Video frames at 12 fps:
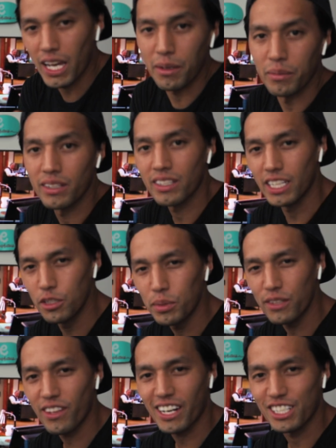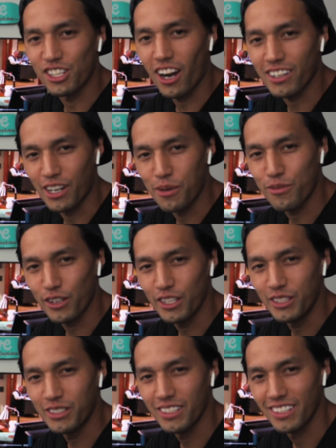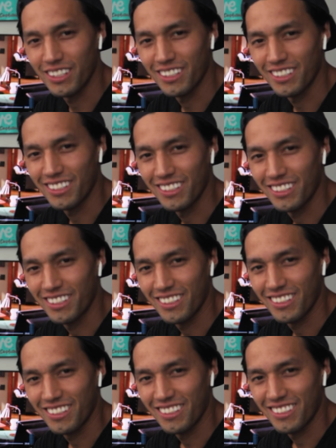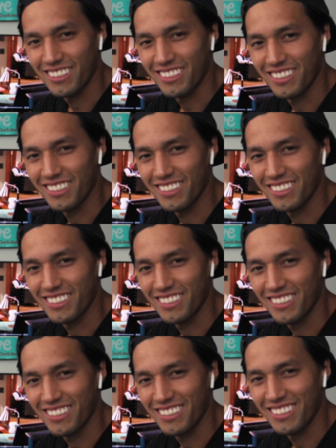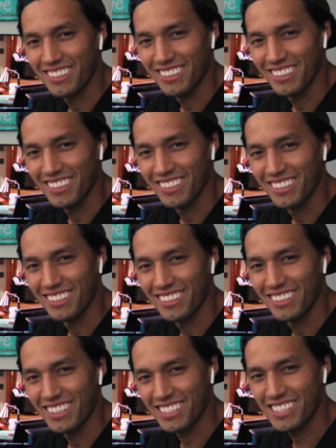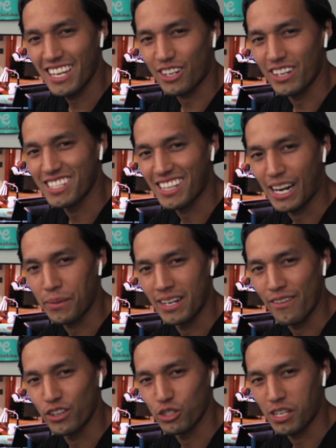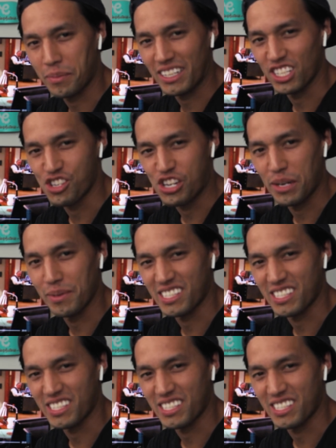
Babe, can you believe that I jogged home for you? That's insane. Thank you so much, babe. Isn't that crazy that I would never do something as cheap